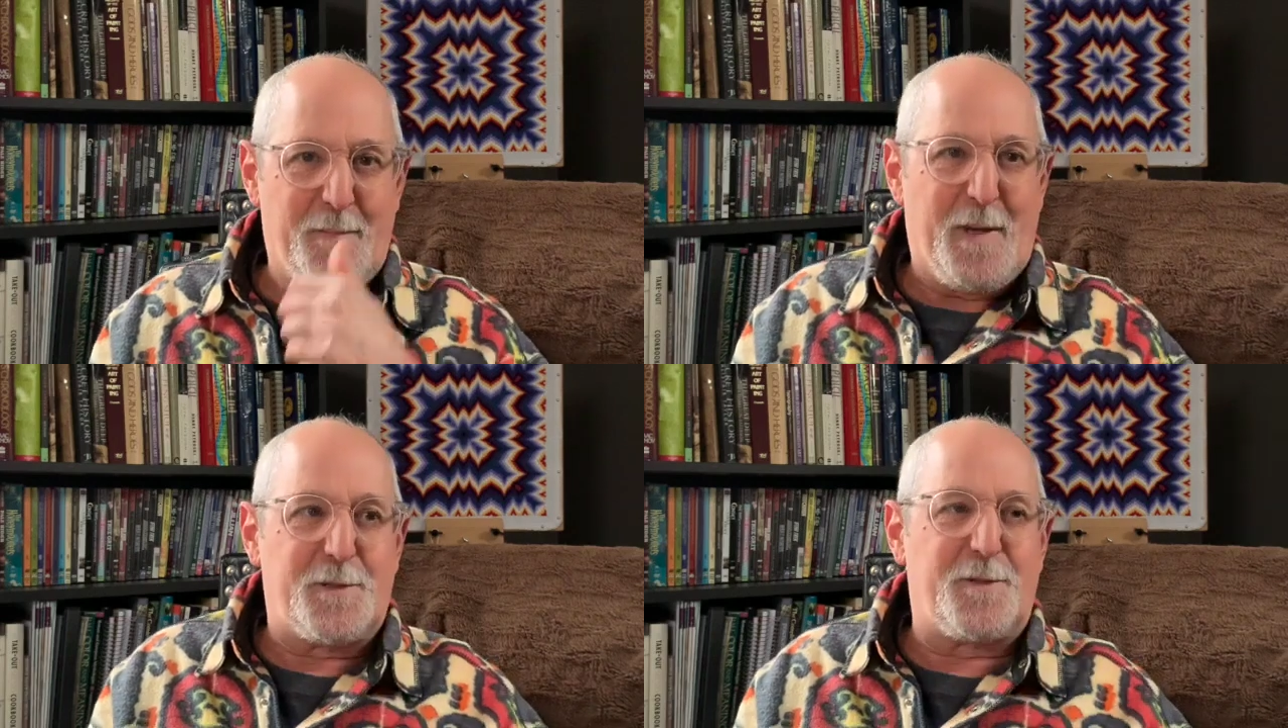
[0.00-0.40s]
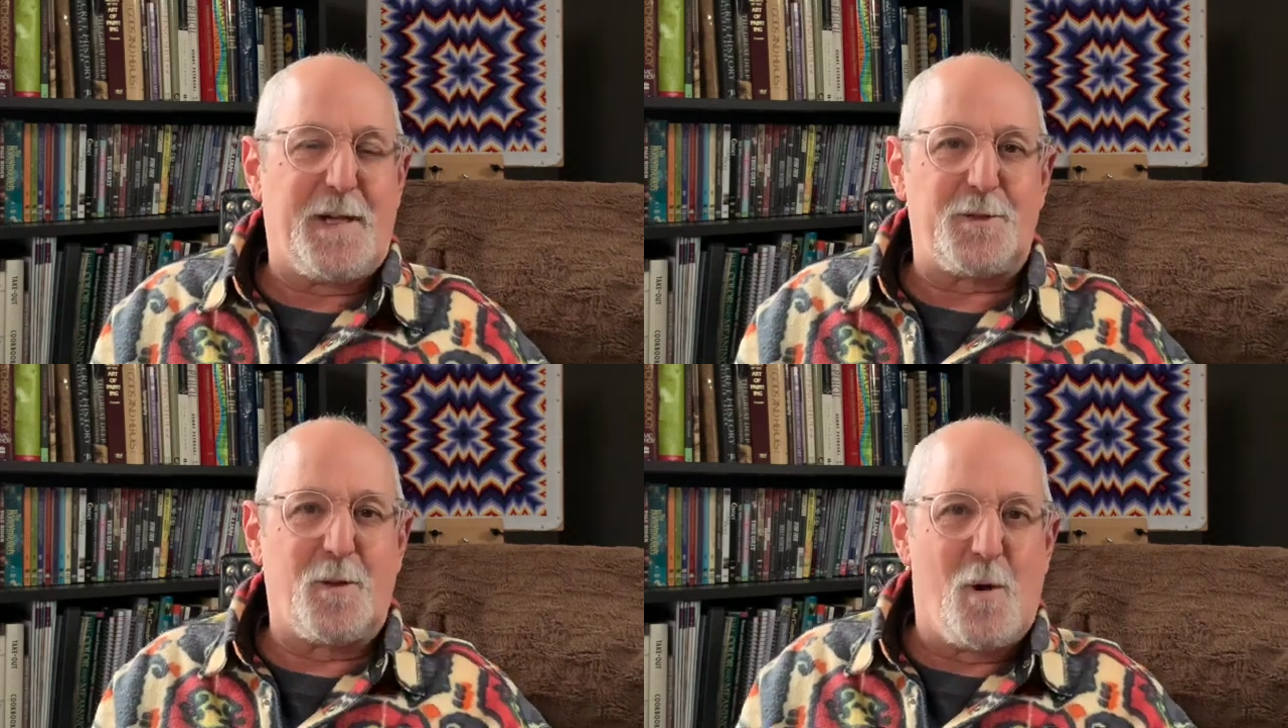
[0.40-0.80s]

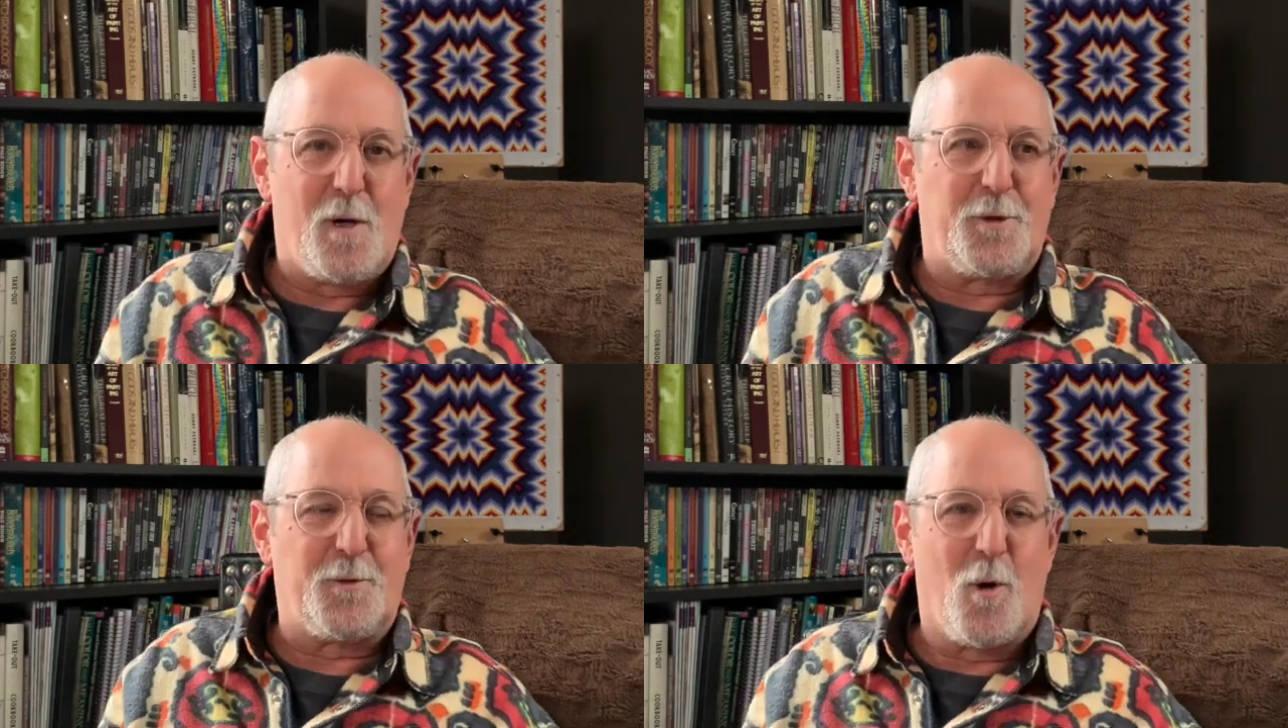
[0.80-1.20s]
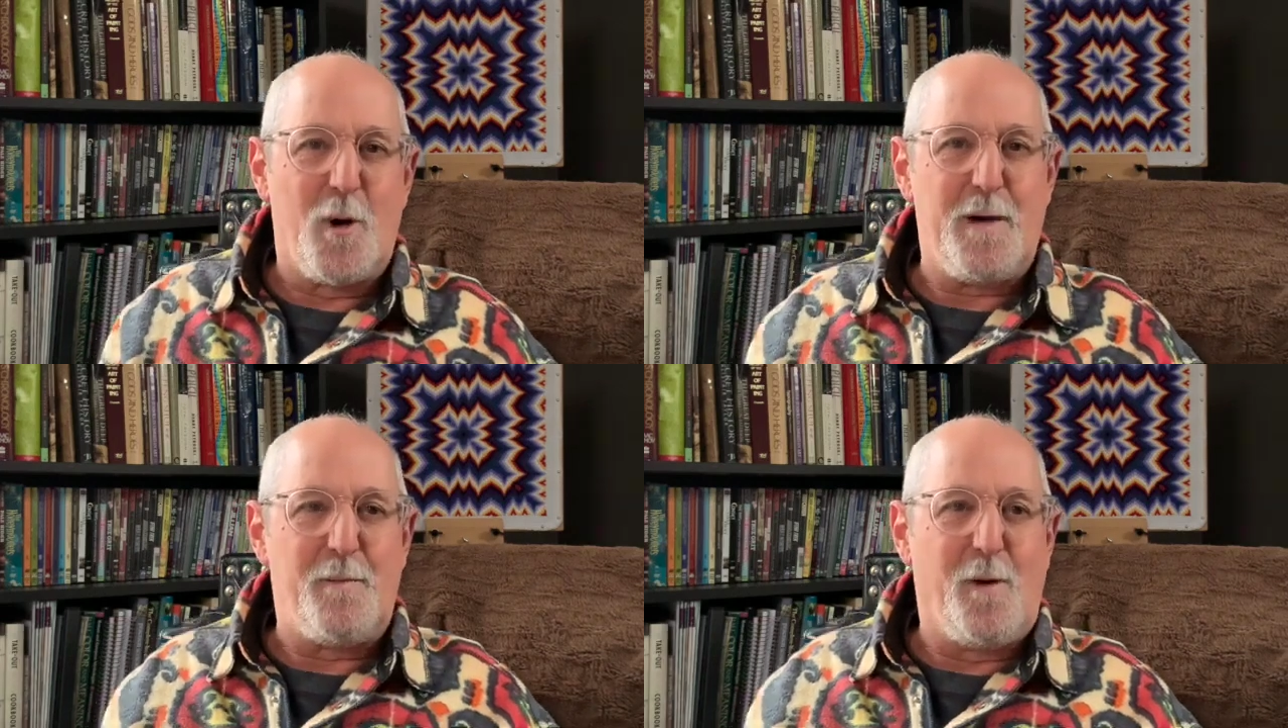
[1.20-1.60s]
That's a long
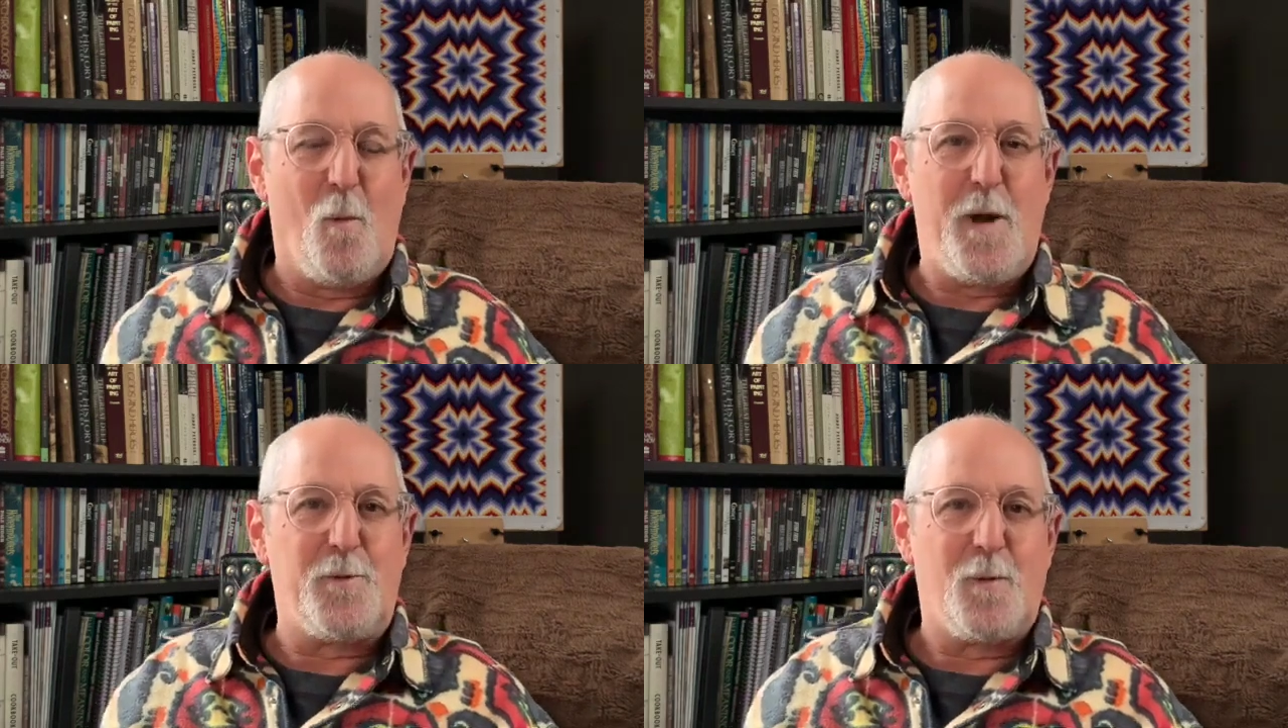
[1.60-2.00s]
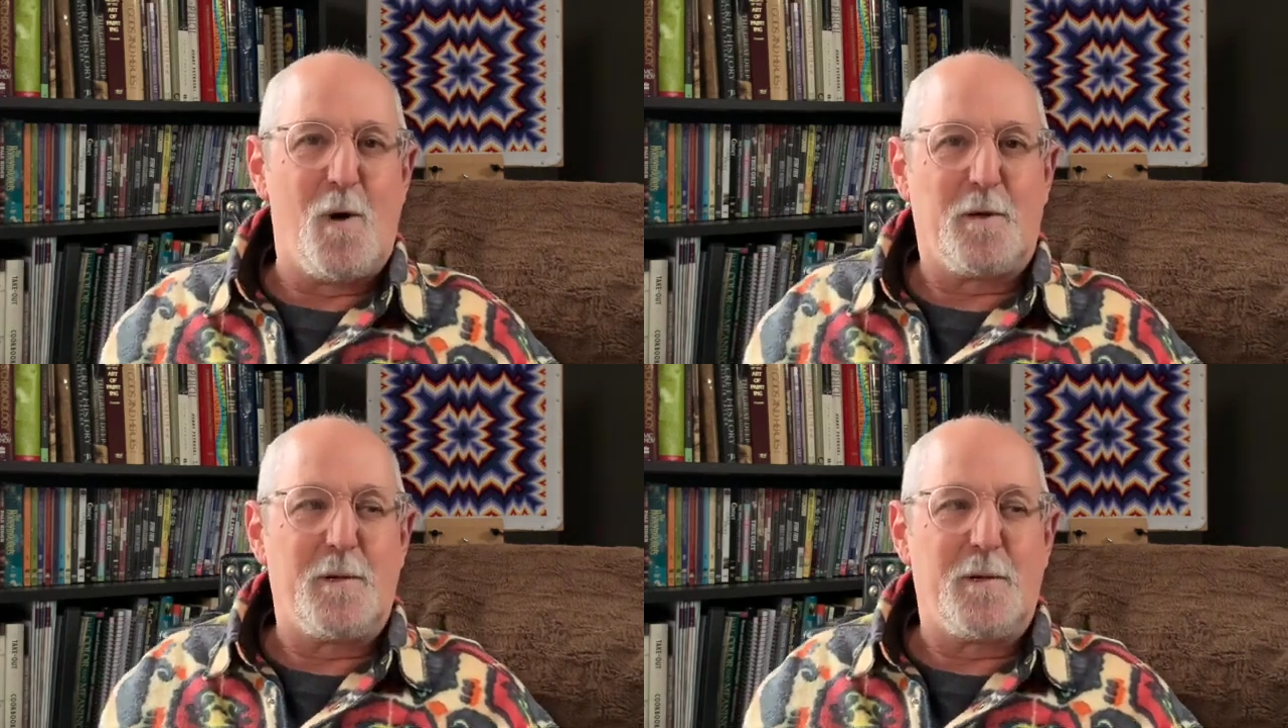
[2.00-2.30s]
story, way too long